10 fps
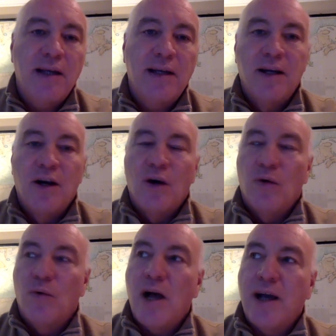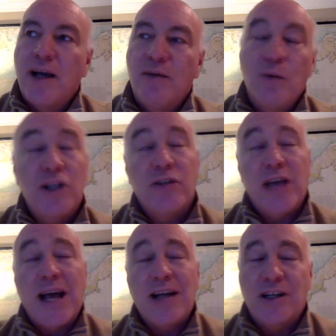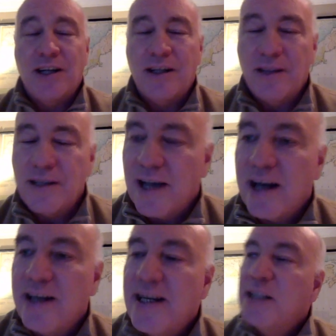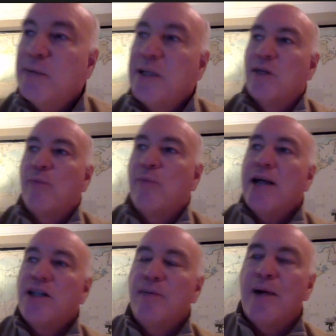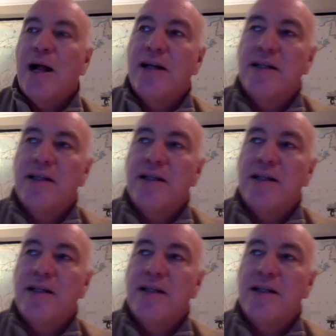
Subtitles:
rocket, which is actually, and this kind of dates me as an Apache pilot,